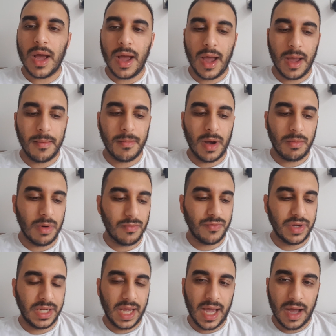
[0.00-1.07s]
I won't
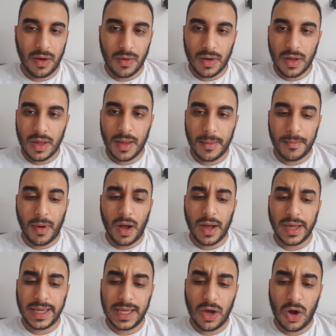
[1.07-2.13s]
read it out, but
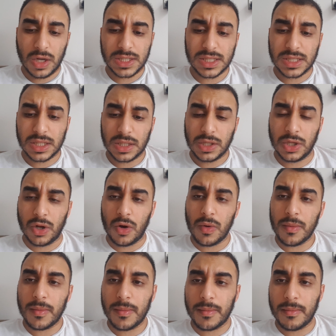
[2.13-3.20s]
he asked, you
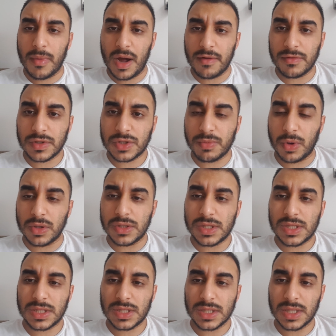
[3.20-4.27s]
know, my
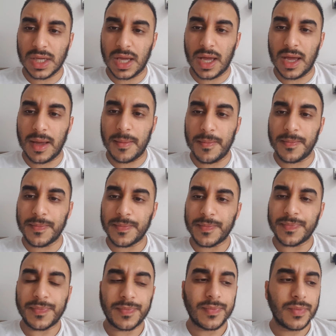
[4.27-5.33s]
response to
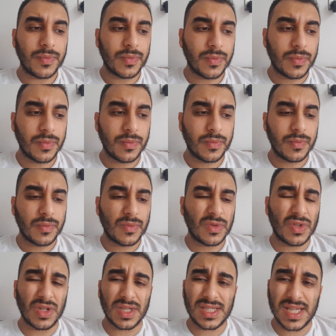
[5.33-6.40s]

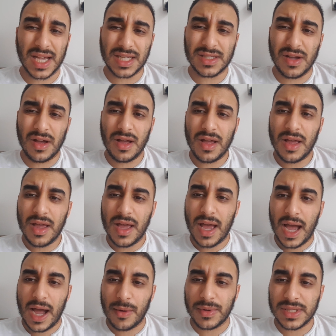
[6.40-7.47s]
the sector,
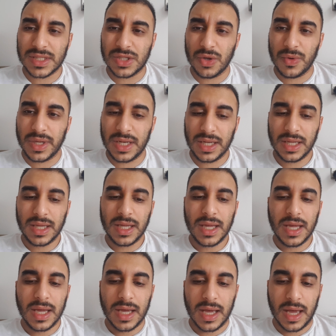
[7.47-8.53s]
how it's doing.
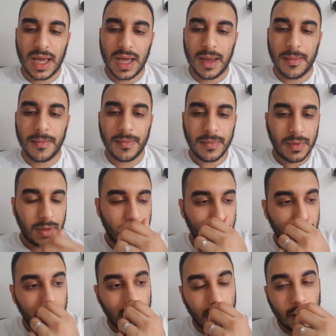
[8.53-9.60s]
I'm
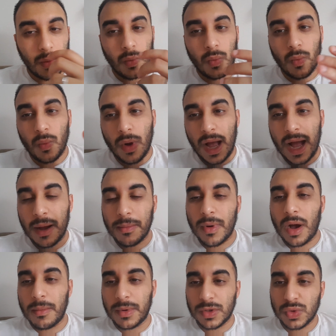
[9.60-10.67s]

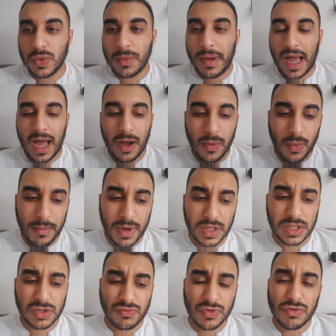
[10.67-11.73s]
going to talk about how
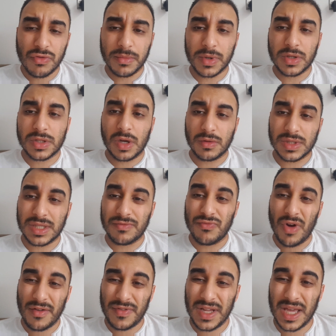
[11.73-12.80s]
much recruitment consultants
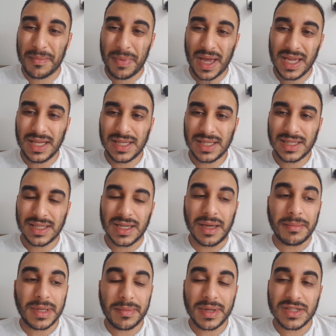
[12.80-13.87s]
roughly get paid.
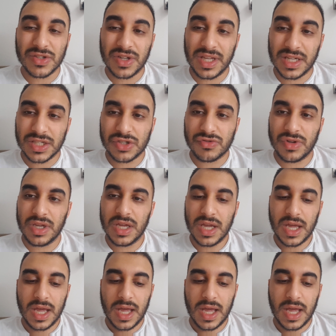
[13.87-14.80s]
It depends on the industry.